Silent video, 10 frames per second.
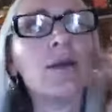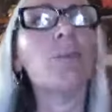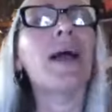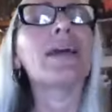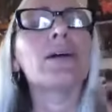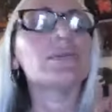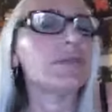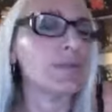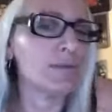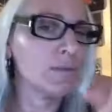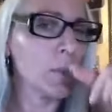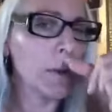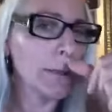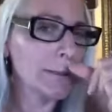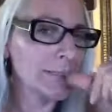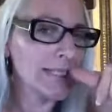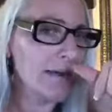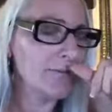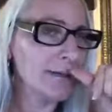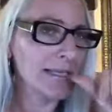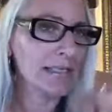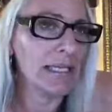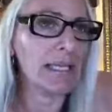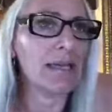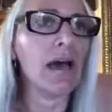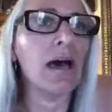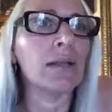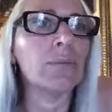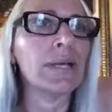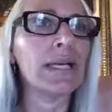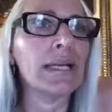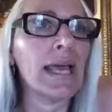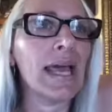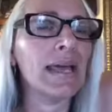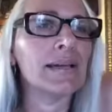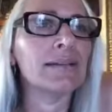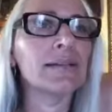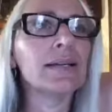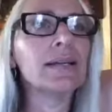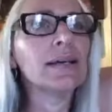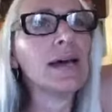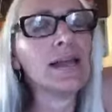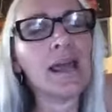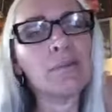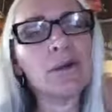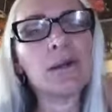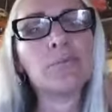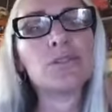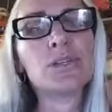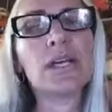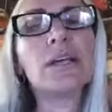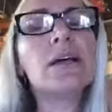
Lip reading: my go-tos were definitely Halloween and A Nightmare on Elm Street.